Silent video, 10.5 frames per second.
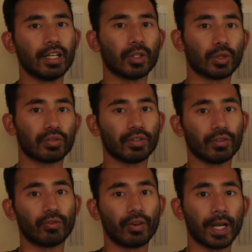those few
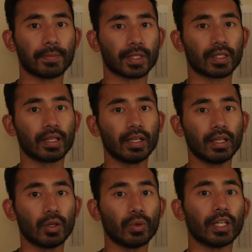frames
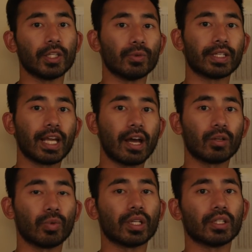really do
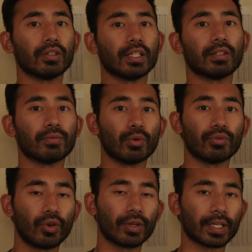count when you need to full
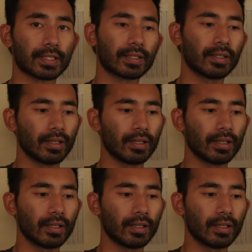focus.